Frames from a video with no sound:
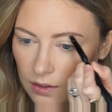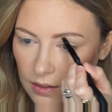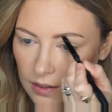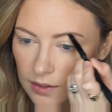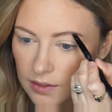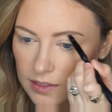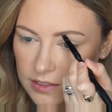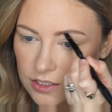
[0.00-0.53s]

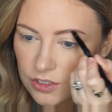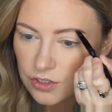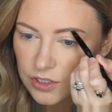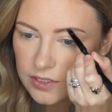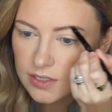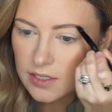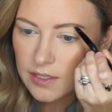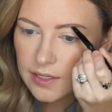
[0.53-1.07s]
And this is
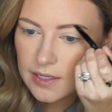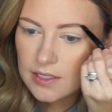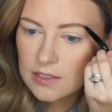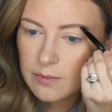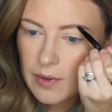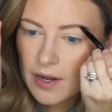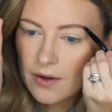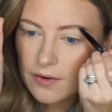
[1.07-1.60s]
just a
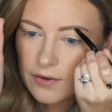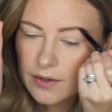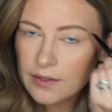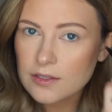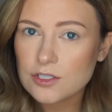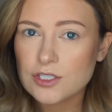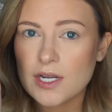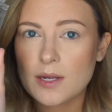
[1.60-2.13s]
NYX powder
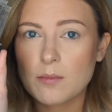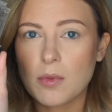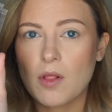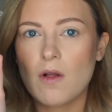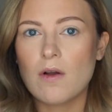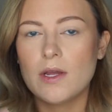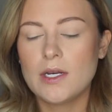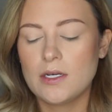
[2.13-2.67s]
in the shade
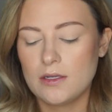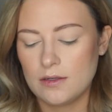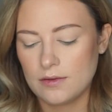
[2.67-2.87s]
Blonde.